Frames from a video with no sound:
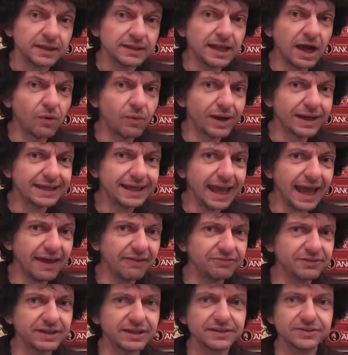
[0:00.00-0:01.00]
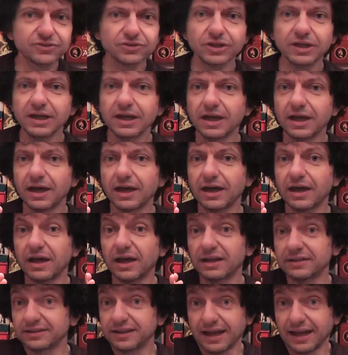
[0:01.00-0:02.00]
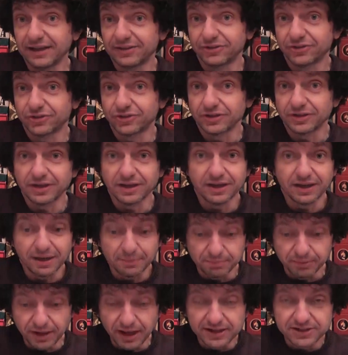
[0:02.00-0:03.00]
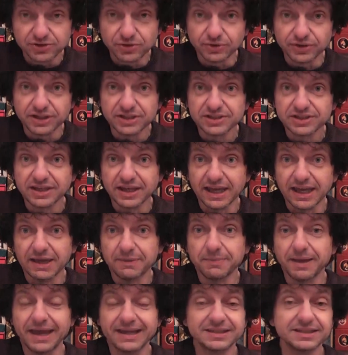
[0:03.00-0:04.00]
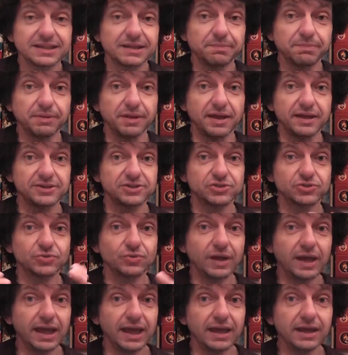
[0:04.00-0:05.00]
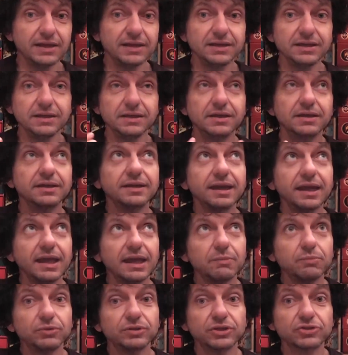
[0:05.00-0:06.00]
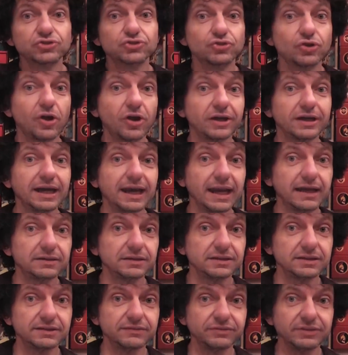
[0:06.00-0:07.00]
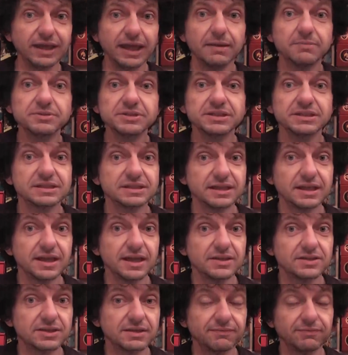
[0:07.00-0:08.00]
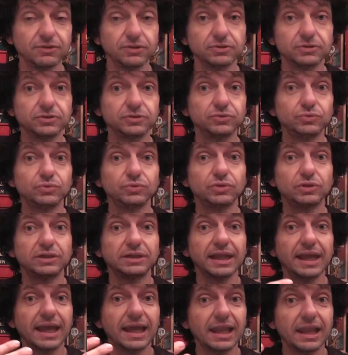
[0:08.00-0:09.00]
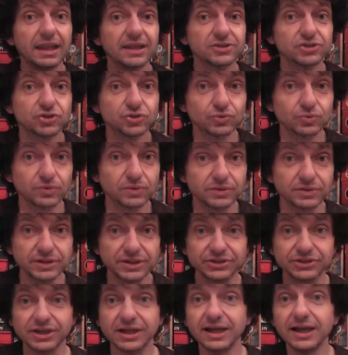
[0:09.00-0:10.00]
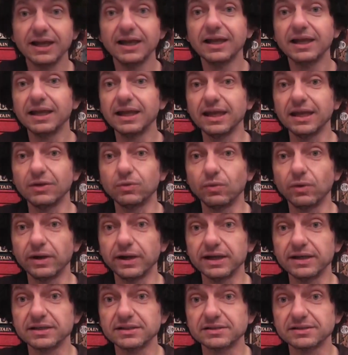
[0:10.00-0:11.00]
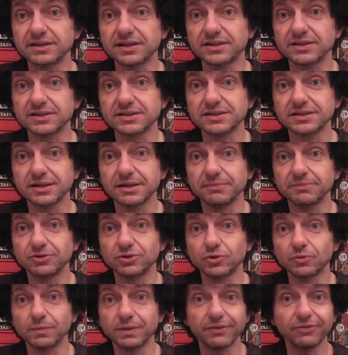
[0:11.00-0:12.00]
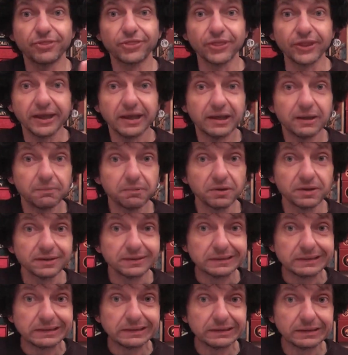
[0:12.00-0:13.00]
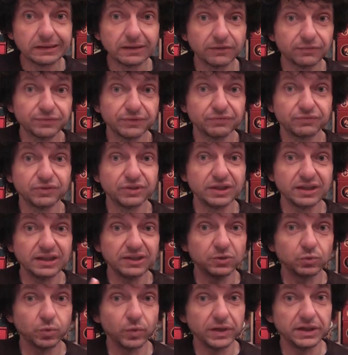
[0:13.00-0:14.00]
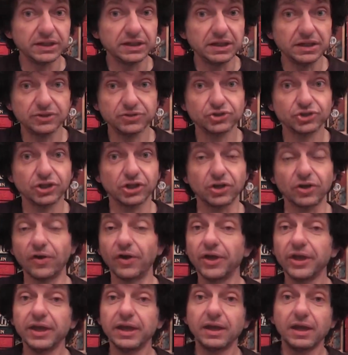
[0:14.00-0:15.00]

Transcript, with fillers: Now, one caveat, uh, that uh, applies to this game as it applies to any game with a strong narrative. Games these days have learned to tell us stories in ways that seem to be unthinkable until 15, 20 years ago